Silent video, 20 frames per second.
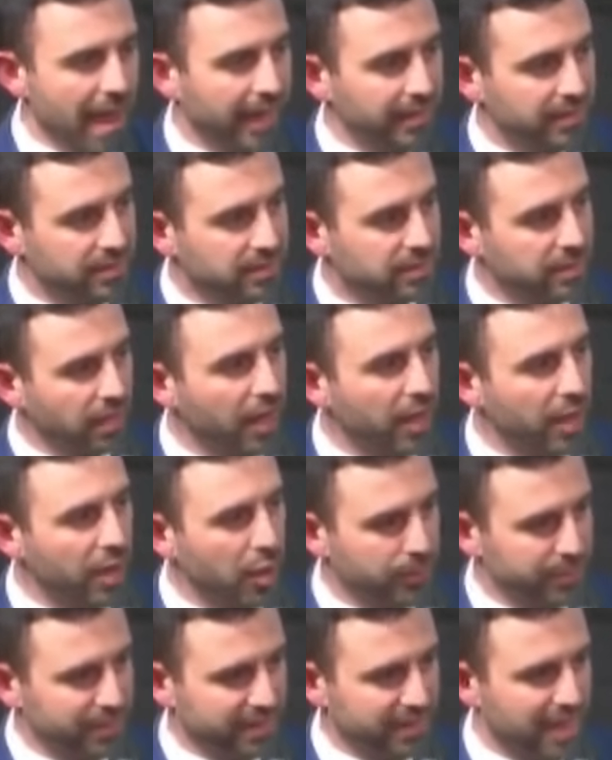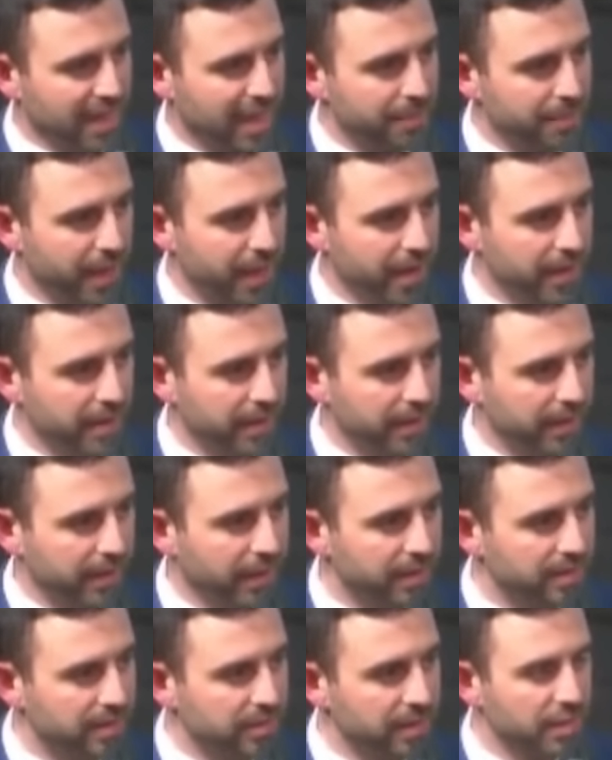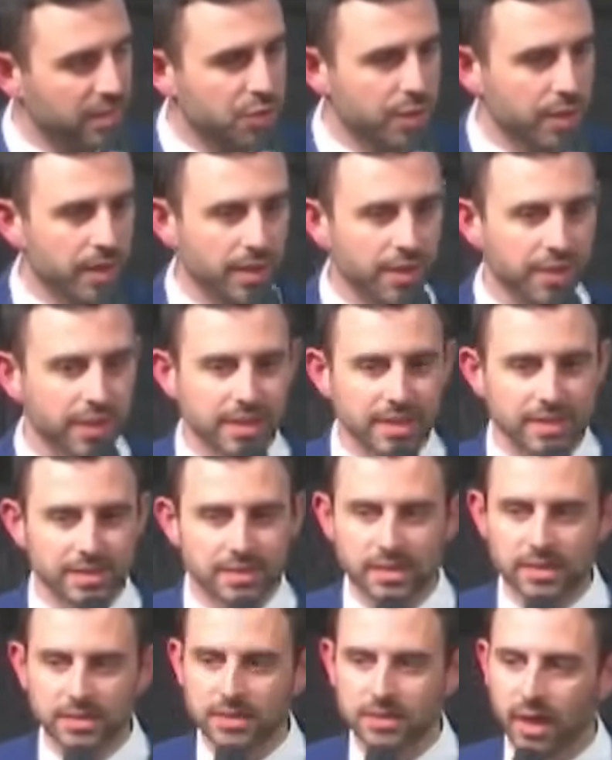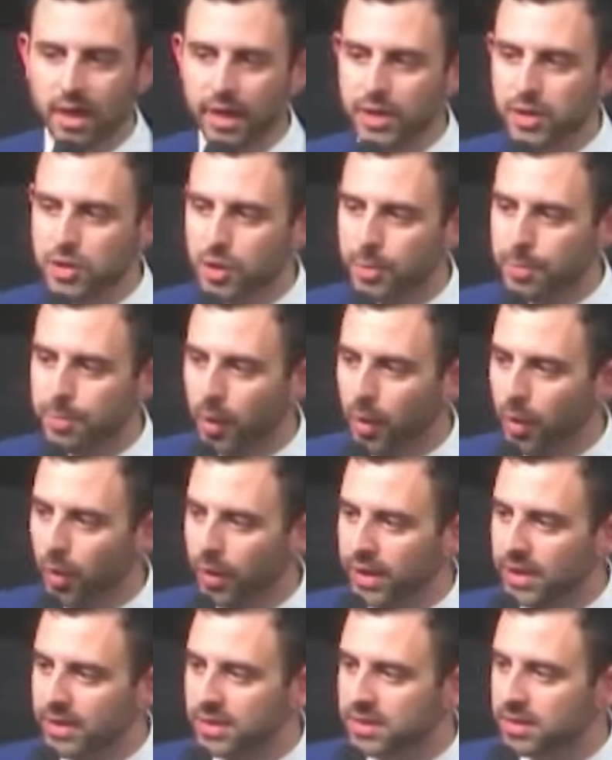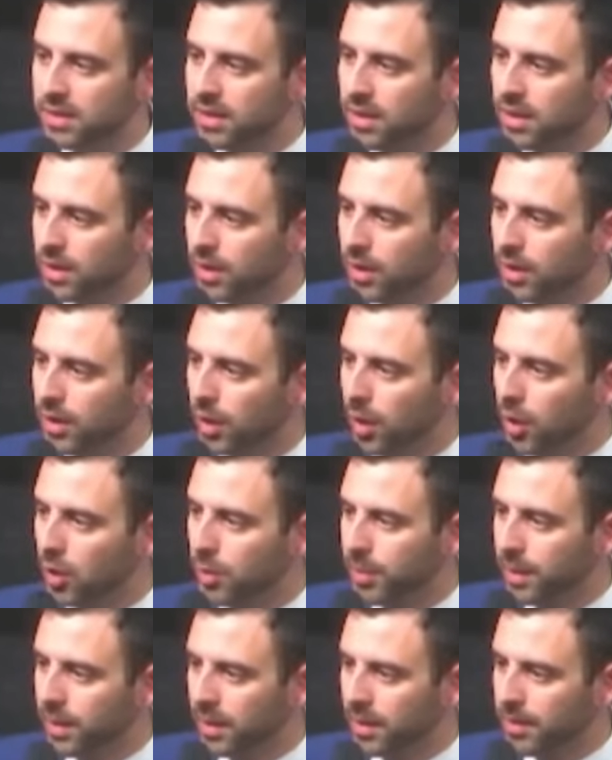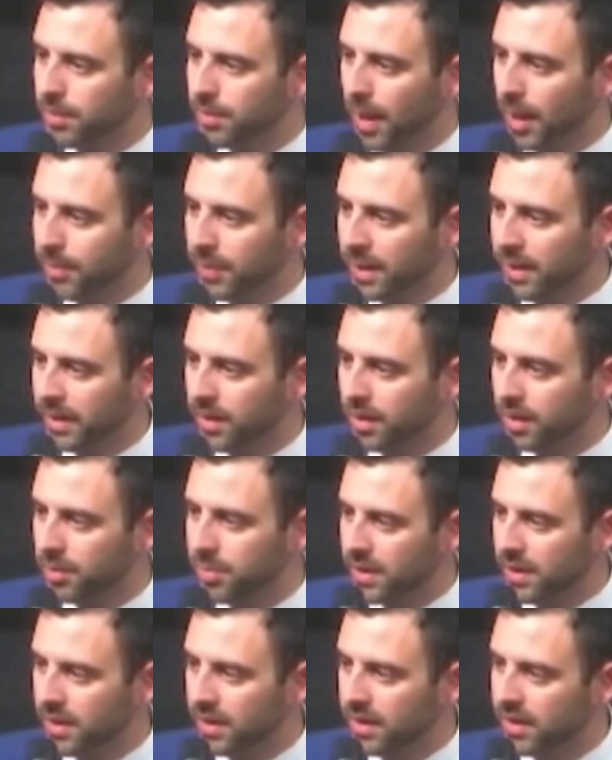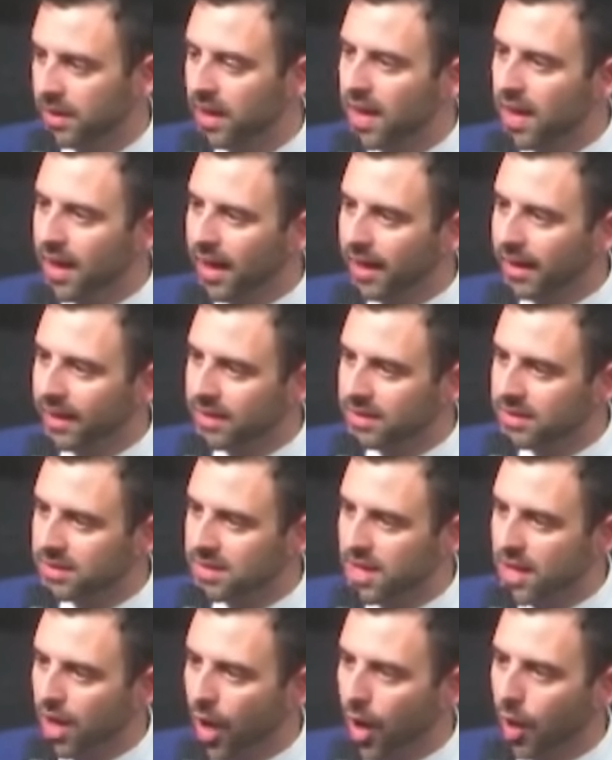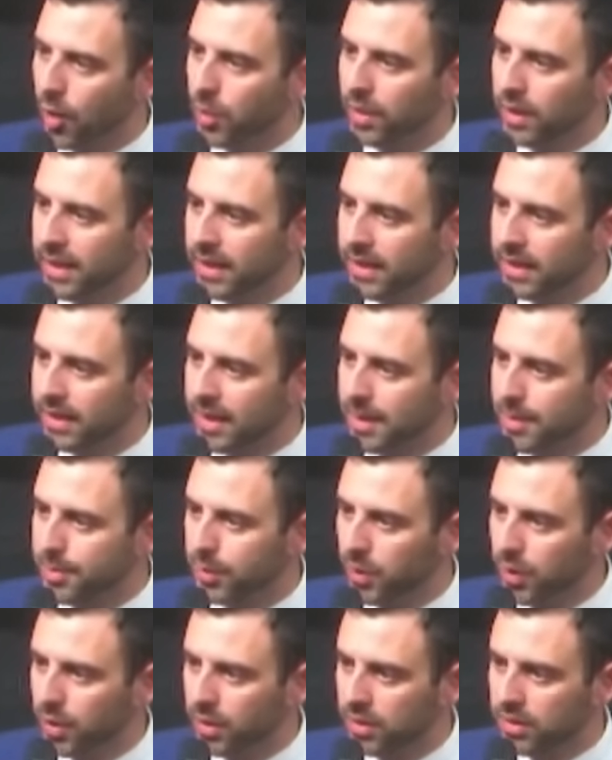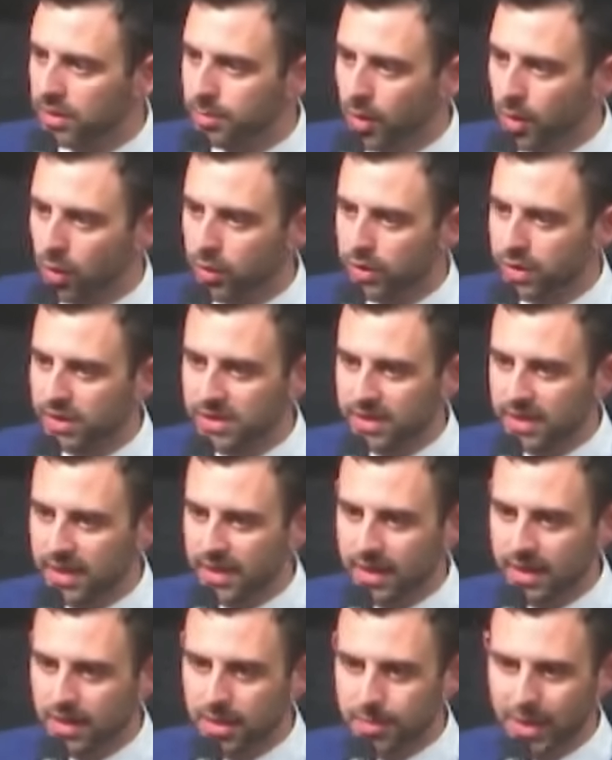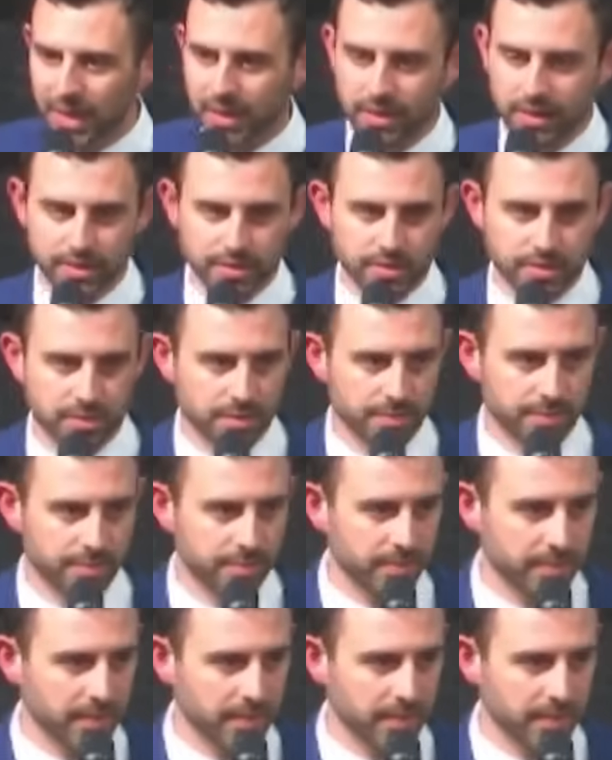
a psyops campaign against Israel that is designed to poison global public opinion against the only liberal democracy in the Middle East